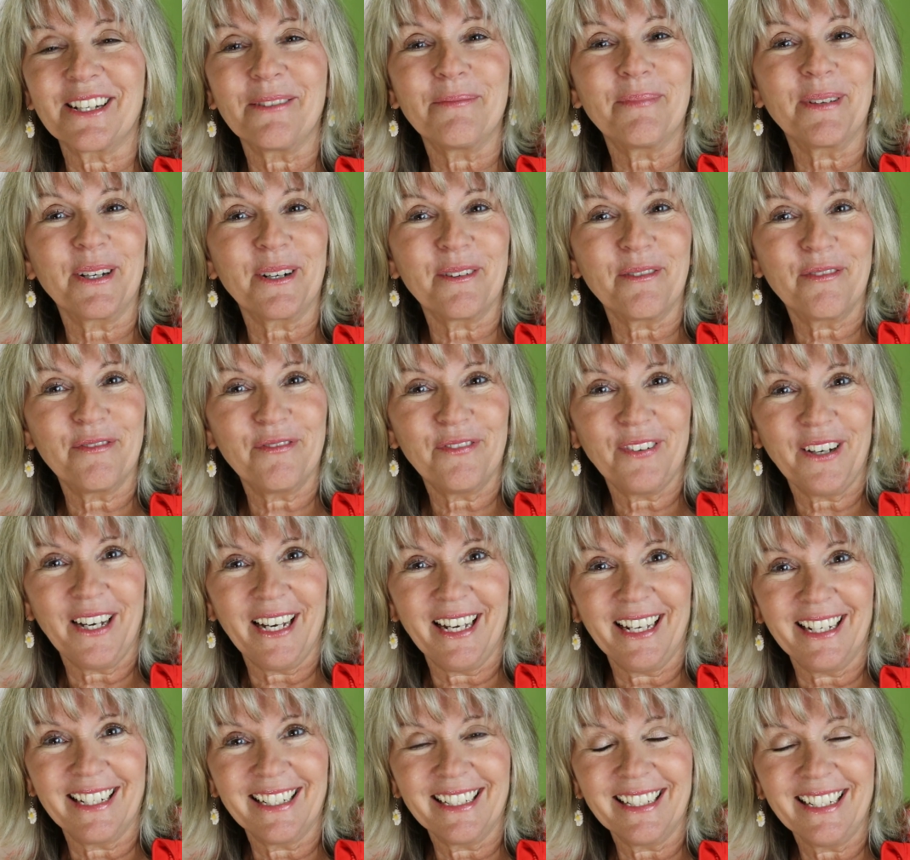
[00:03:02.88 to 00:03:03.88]
a bit of
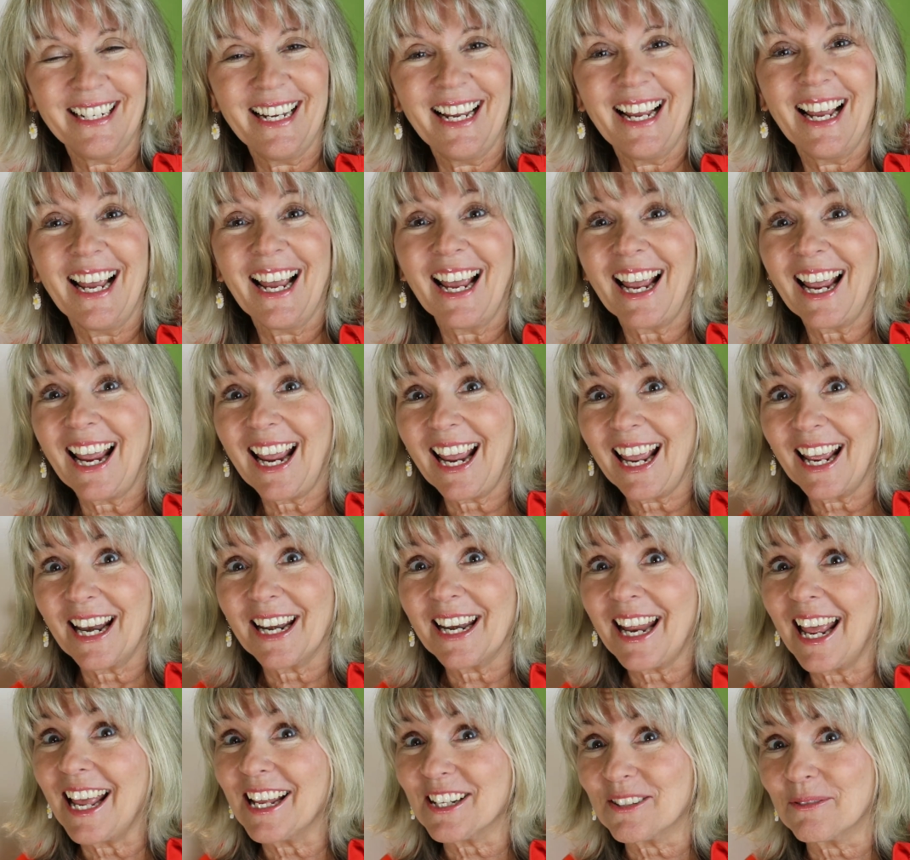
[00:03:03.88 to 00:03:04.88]
fun and
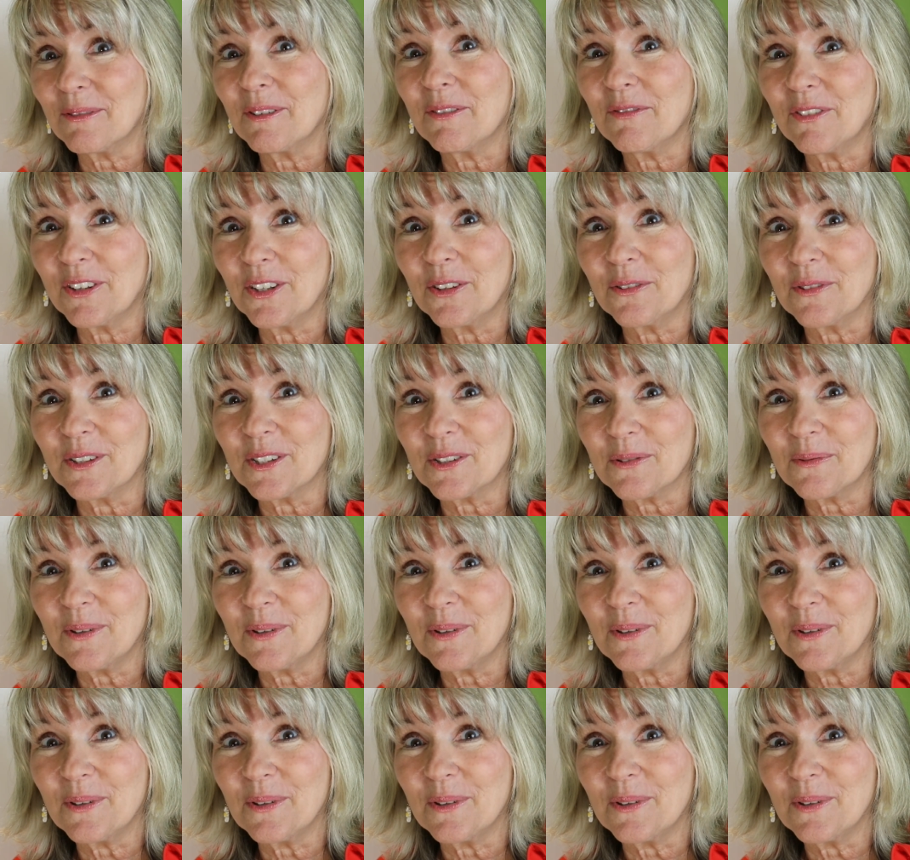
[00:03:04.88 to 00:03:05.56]
as review as